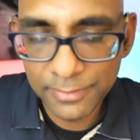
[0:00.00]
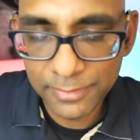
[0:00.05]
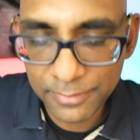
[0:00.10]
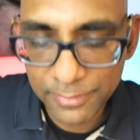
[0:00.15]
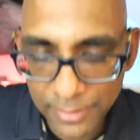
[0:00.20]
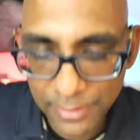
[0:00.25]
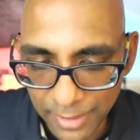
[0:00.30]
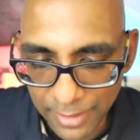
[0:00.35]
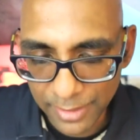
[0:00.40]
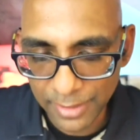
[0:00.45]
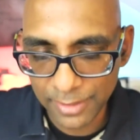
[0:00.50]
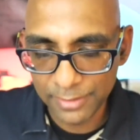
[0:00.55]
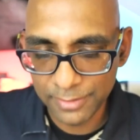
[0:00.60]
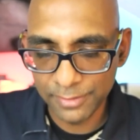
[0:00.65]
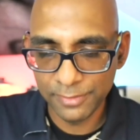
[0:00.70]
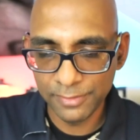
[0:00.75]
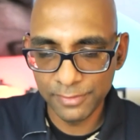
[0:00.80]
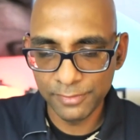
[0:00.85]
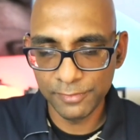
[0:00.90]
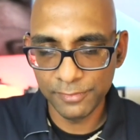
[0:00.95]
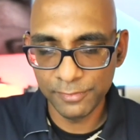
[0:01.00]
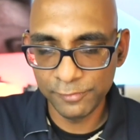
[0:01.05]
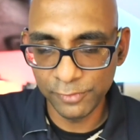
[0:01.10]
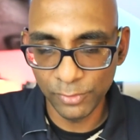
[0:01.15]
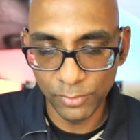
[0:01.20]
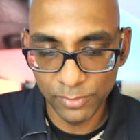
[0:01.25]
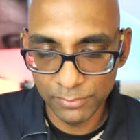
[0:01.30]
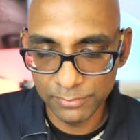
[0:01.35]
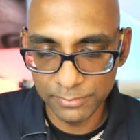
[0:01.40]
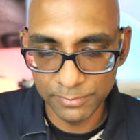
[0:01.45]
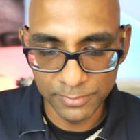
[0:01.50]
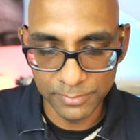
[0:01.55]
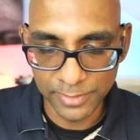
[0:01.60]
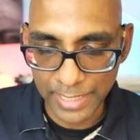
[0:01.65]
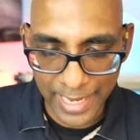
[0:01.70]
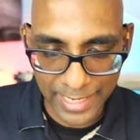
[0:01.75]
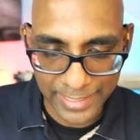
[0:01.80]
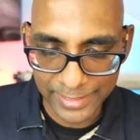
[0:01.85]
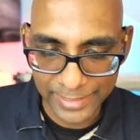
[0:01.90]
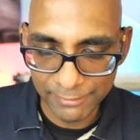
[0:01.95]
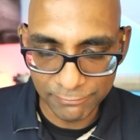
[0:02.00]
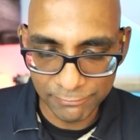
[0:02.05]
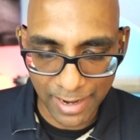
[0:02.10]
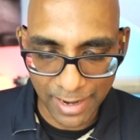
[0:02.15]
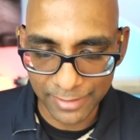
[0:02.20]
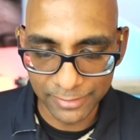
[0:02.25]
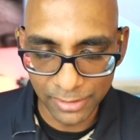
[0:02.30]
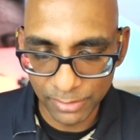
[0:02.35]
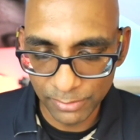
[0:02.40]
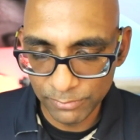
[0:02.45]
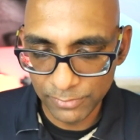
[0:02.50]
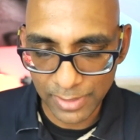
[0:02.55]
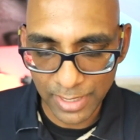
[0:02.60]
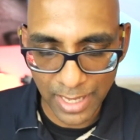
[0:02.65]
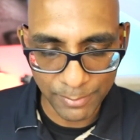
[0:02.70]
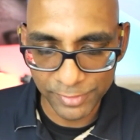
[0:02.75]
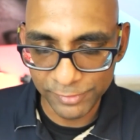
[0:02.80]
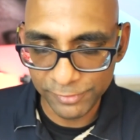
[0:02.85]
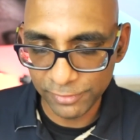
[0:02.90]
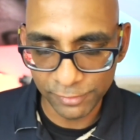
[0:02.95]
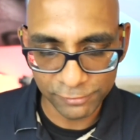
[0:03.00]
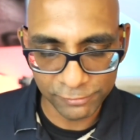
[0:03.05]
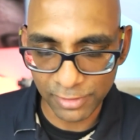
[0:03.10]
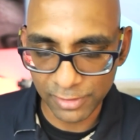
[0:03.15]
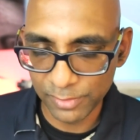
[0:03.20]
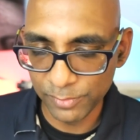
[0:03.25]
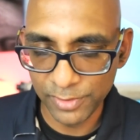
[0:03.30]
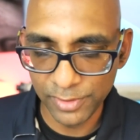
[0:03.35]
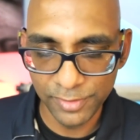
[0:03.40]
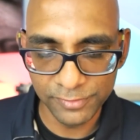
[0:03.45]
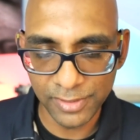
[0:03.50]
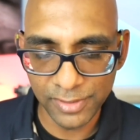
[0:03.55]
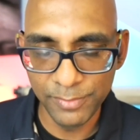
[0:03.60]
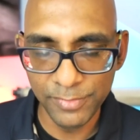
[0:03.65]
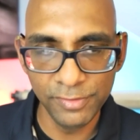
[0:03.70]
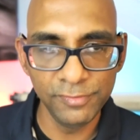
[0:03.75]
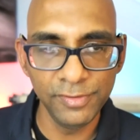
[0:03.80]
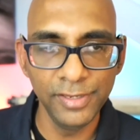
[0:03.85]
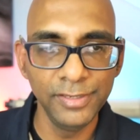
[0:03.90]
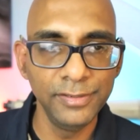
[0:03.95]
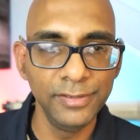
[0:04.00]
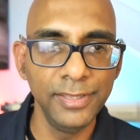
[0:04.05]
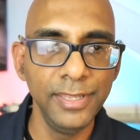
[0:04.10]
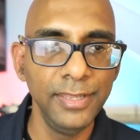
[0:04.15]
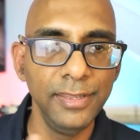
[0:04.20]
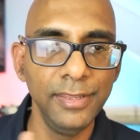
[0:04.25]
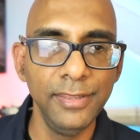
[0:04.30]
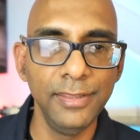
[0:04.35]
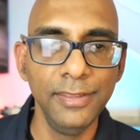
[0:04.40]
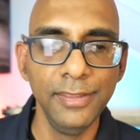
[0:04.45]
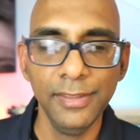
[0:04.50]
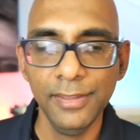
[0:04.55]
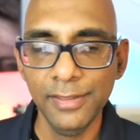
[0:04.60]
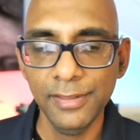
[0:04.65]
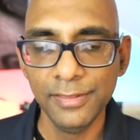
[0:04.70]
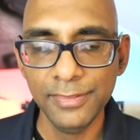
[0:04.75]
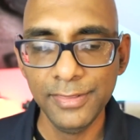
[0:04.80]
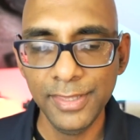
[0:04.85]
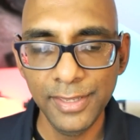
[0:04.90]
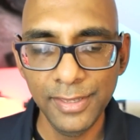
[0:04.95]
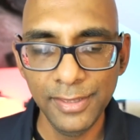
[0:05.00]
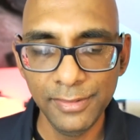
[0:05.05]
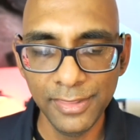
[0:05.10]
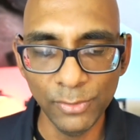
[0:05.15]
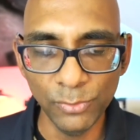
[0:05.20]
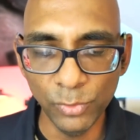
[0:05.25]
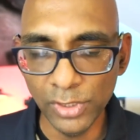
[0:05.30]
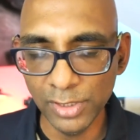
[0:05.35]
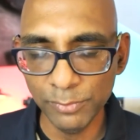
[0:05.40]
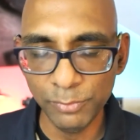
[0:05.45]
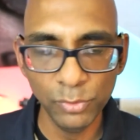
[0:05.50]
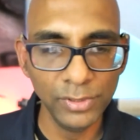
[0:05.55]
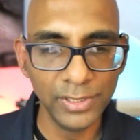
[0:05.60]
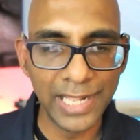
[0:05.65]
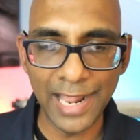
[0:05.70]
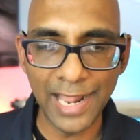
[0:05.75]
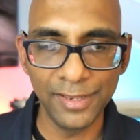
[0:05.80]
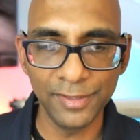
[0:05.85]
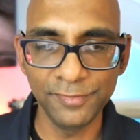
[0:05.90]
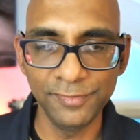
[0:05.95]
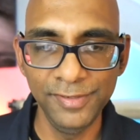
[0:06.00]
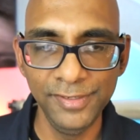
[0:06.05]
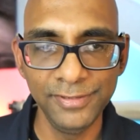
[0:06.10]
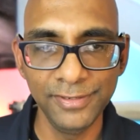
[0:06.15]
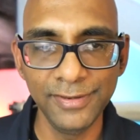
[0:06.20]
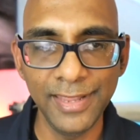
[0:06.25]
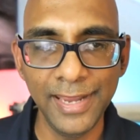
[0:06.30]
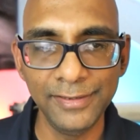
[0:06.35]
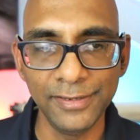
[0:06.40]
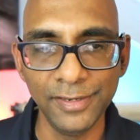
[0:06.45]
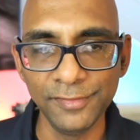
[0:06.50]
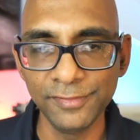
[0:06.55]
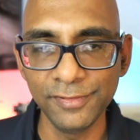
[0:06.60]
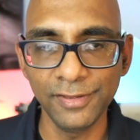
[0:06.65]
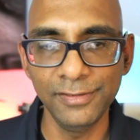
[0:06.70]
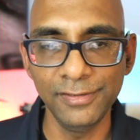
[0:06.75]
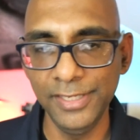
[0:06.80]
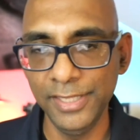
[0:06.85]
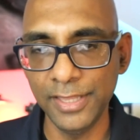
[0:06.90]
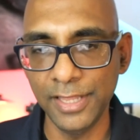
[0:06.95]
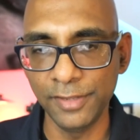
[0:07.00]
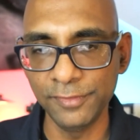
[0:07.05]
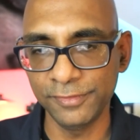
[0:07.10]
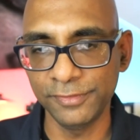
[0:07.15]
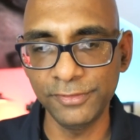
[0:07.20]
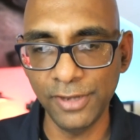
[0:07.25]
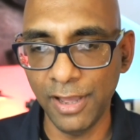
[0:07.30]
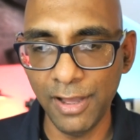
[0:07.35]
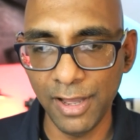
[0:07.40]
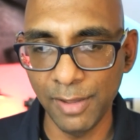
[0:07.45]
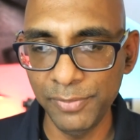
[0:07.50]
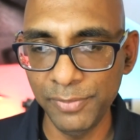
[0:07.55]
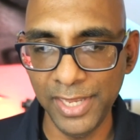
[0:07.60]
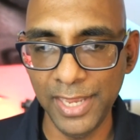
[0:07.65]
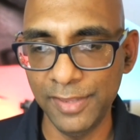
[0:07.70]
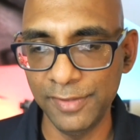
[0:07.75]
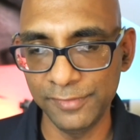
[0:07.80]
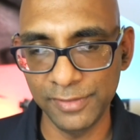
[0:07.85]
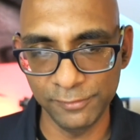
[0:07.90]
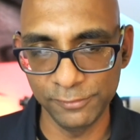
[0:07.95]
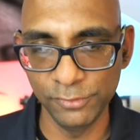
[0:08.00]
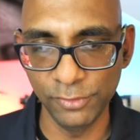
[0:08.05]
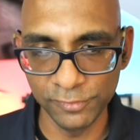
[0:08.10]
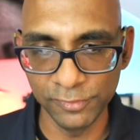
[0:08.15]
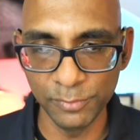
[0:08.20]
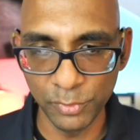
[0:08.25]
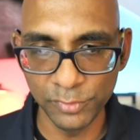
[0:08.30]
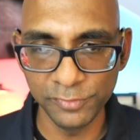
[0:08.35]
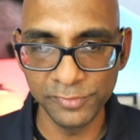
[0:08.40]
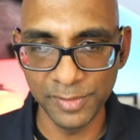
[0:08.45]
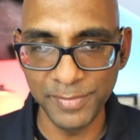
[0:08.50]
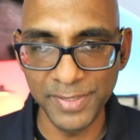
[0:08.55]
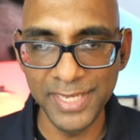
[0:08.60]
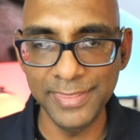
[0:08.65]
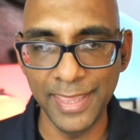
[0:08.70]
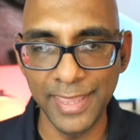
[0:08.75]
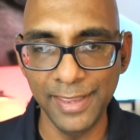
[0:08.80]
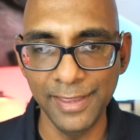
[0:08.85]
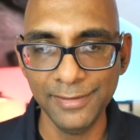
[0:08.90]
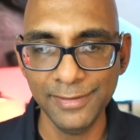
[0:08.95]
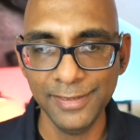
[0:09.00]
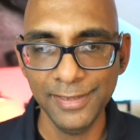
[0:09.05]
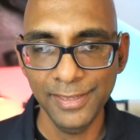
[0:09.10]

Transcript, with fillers: uh, so any random amateur astronomer is imaging the the the Whirlpool galaxy tonight, and suddenly a star appears that's not supposed to be there.